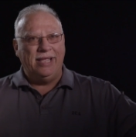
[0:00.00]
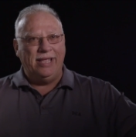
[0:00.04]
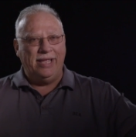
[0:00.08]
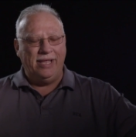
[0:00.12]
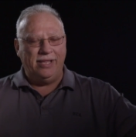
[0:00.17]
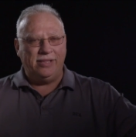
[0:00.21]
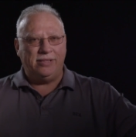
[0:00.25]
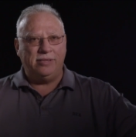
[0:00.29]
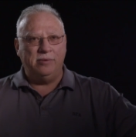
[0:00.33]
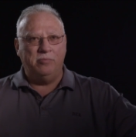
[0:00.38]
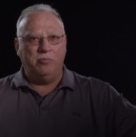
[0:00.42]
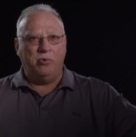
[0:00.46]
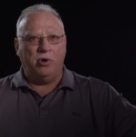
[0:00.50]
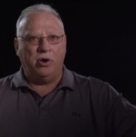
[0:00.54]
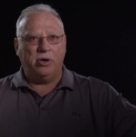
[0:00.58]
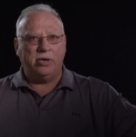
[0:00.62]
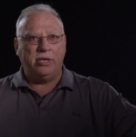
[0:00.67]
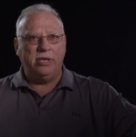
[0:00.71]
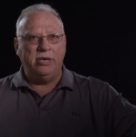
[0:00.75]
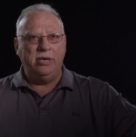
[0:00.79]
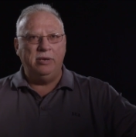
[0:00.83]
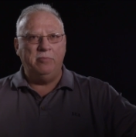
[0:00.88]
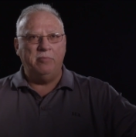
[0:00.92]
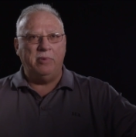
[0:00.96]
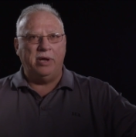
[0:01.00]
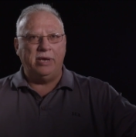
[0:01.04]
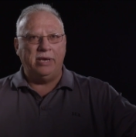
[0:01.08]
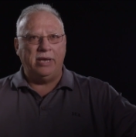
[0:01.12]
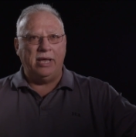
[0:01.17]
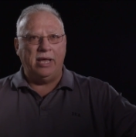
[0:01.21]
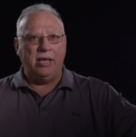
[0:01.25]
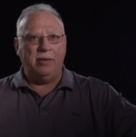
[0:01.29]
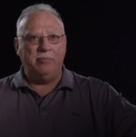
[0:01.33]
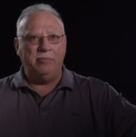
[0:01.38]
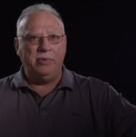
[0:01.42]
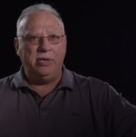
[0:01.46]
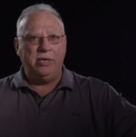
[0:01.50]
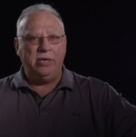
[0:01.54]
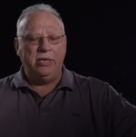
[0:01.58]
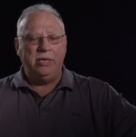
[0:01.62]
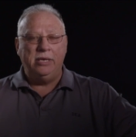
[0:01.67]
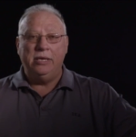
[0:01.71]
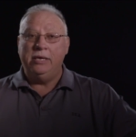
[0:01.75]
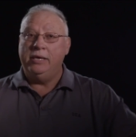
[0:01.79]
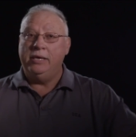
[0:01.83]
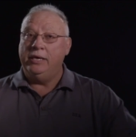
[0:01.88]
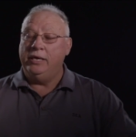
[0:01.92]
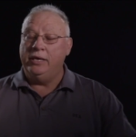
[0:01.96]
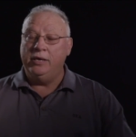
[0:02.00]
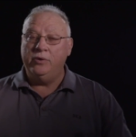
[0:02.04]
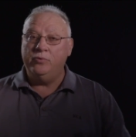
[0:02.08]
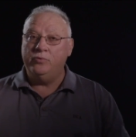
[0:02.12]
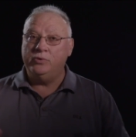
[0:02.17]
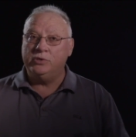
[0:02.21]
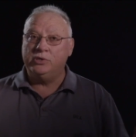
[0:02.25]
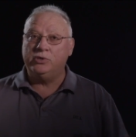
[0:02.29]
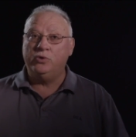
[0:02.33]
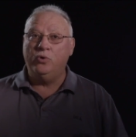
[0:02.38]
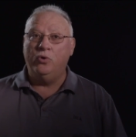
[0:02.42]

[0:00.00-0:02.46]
hit the market in Miami, it was